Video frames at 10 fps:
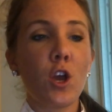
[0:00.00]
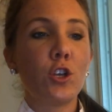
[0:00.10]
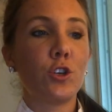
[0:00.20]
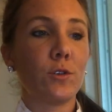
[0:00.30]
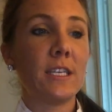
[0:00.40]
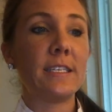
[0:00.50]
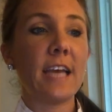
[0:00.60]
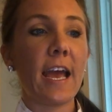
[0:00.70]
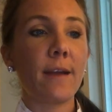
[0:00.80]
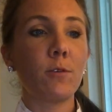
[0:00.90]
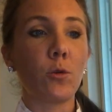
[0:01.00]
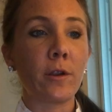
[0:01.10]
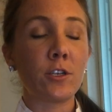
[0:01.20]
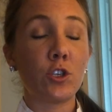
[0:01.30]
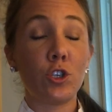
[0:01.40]
So today I'm
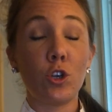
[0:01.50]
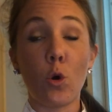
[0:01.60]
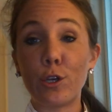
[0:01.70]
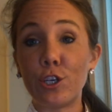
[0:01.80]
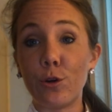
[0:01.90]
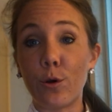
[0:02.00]
going to go